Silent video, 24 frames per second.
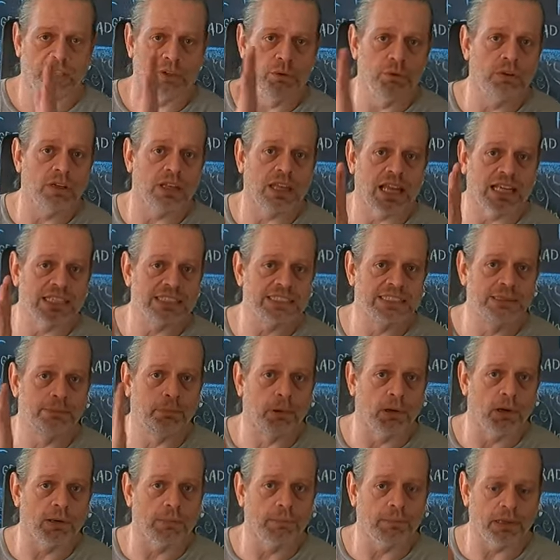utilize the
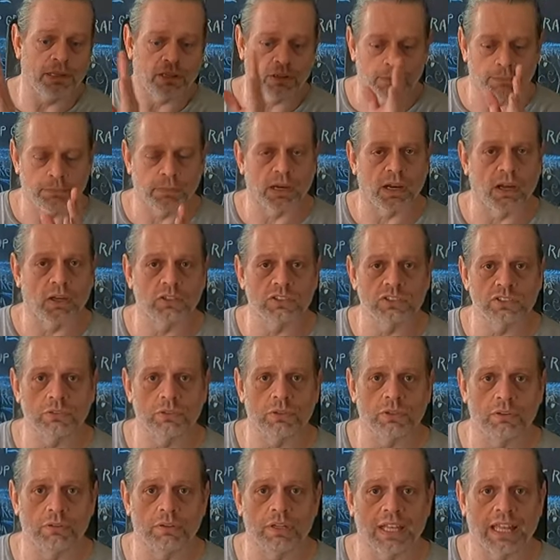barbell, but
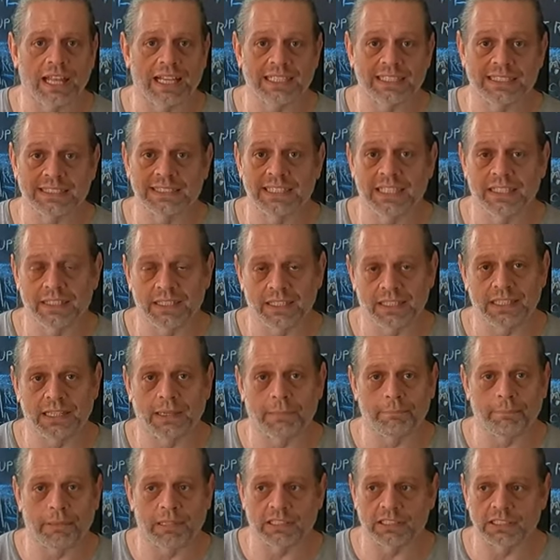also utilize the
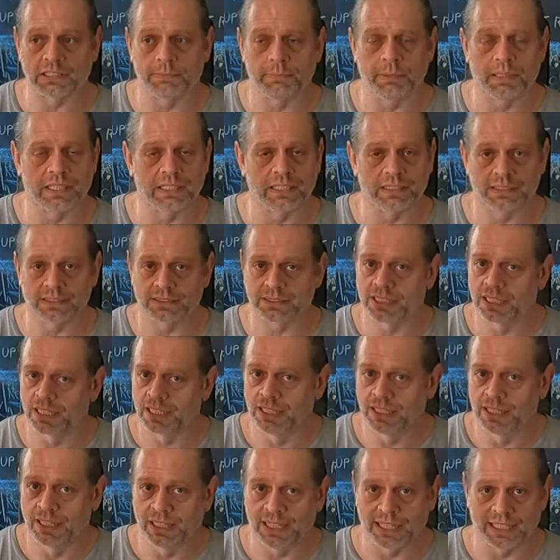dumbbells, because
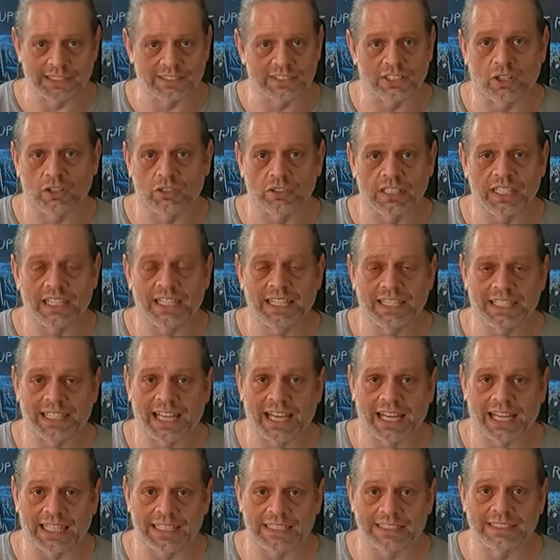it's all needed,
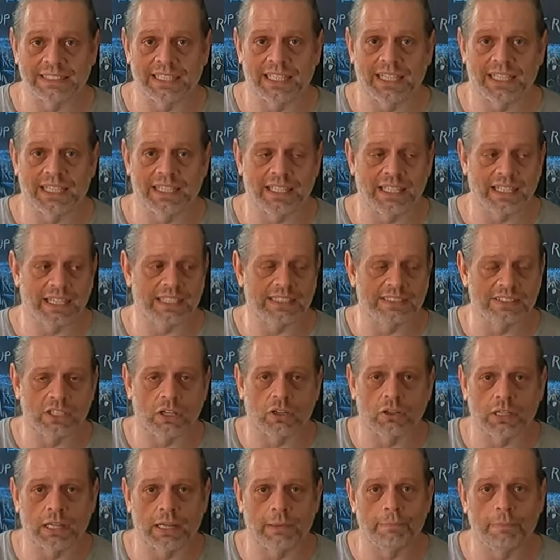guys. And it's
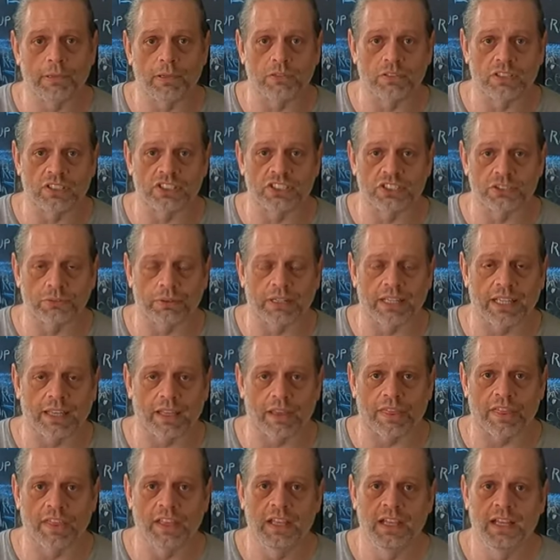all going to build the
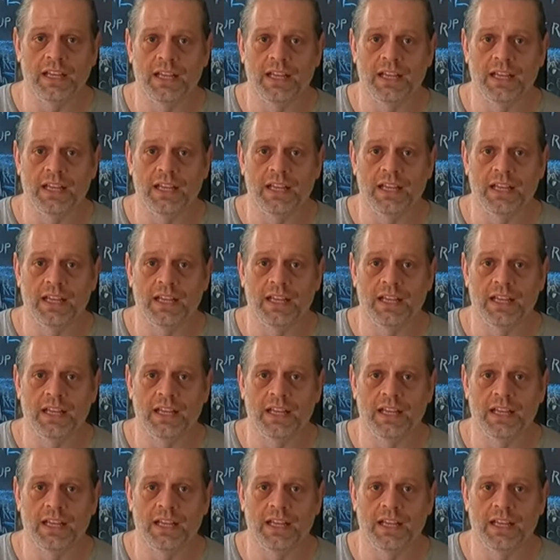strength.